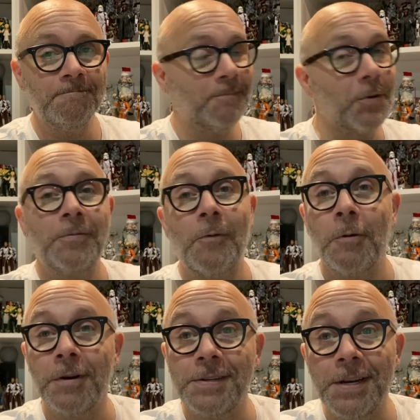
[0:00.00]
look
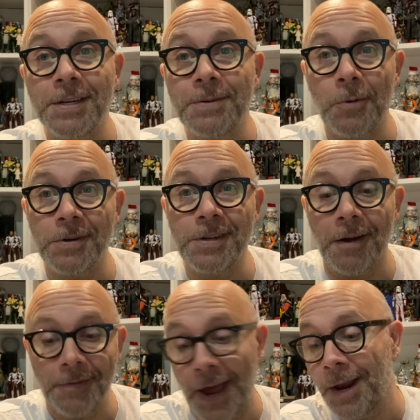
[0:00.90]
forward to seeing some more
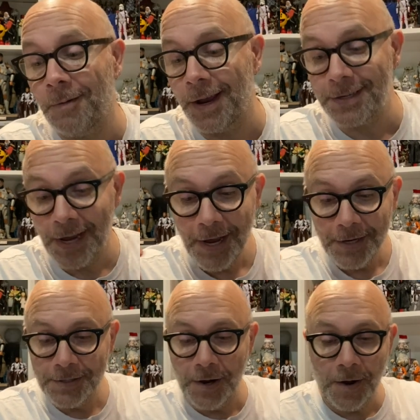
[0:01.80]
stuff. Anyways,
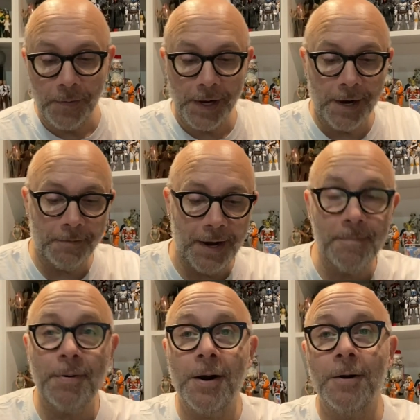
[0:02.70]
so we got
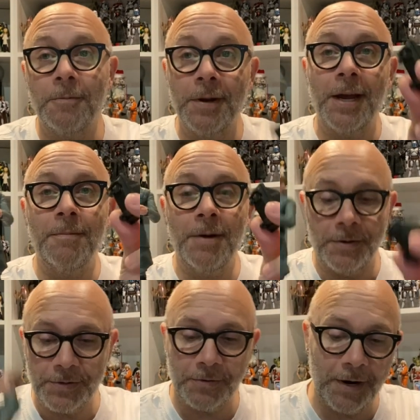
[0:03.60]
Rampart, we got a
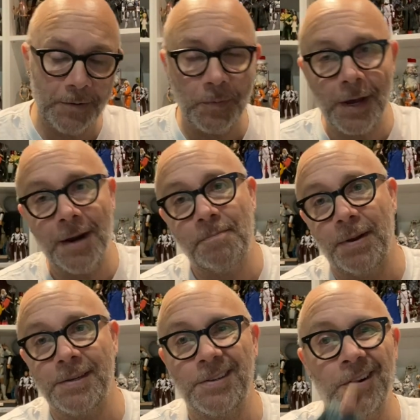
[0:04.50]
mouse droid, we got a
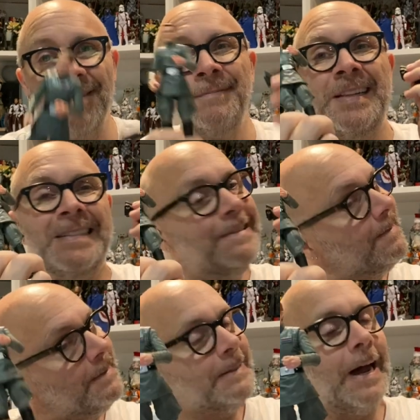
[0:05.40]
pistol.
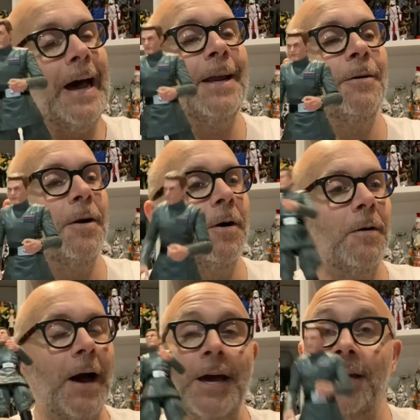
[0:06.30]
I don't
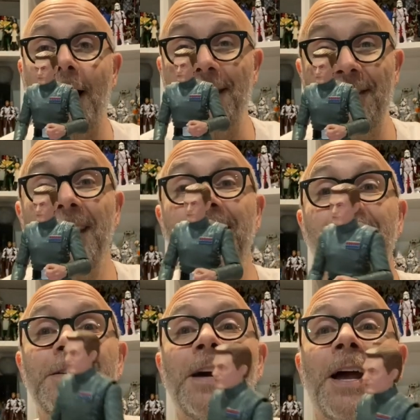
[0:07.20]
know. I, I think
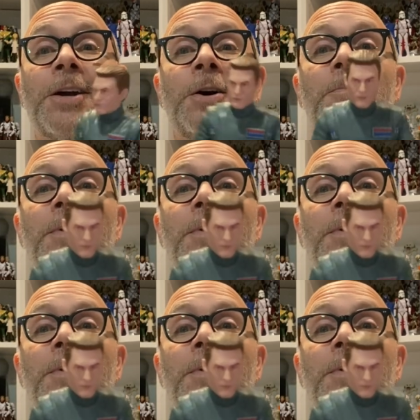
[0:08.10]
this guy could